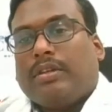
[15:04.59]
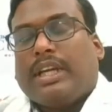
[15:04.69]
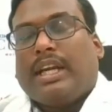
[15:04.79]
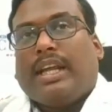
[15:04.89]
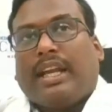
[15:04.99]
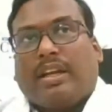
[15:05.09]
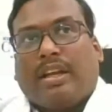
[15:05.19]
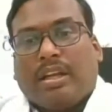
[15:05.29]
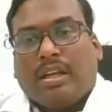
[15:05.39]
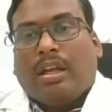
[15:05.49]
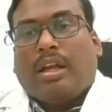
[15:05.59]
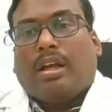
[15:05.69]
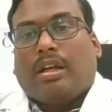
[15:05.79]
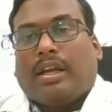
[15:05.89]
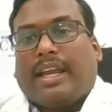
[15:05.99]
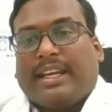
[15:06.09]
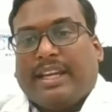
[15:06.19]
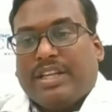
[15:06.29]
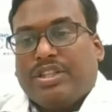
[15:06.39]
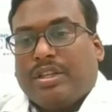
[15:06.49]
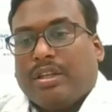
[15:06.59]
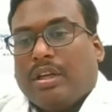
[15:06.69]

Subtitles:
get engaged,